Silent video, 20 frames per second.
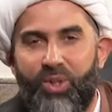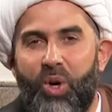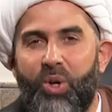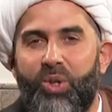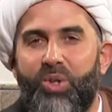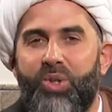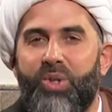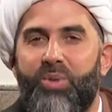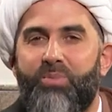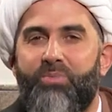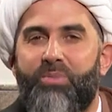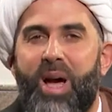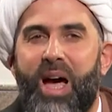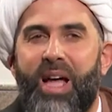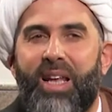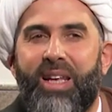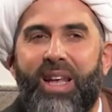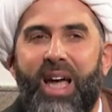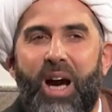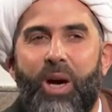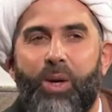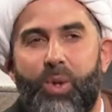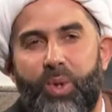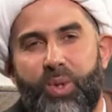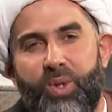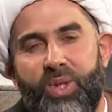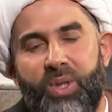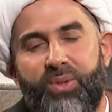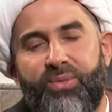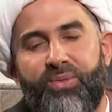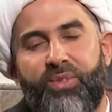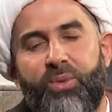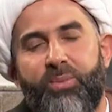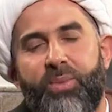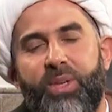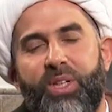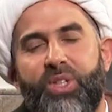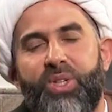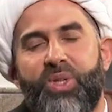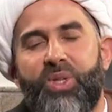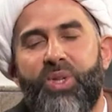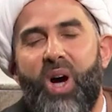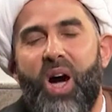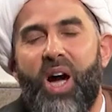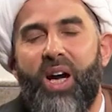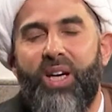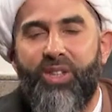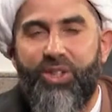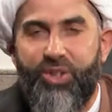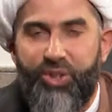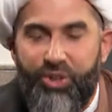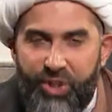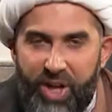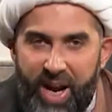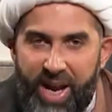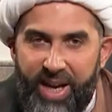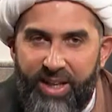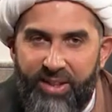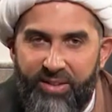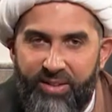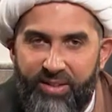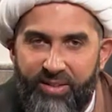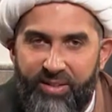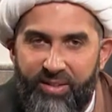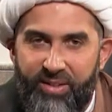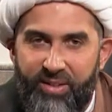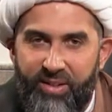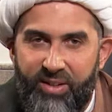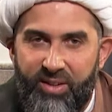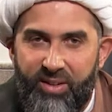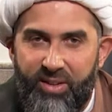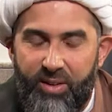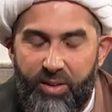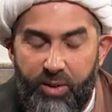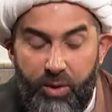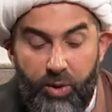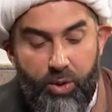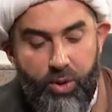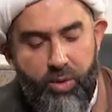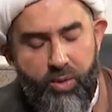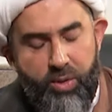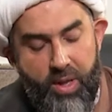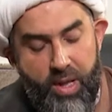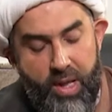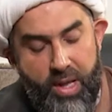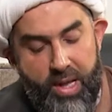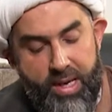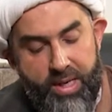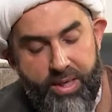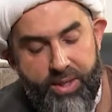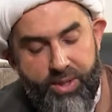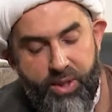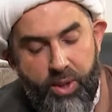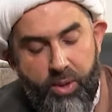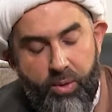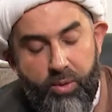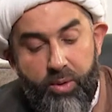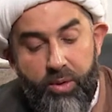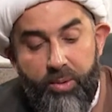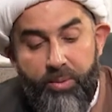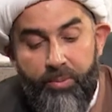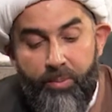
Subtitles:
Don't allow yourself to be sidetracked. You know, so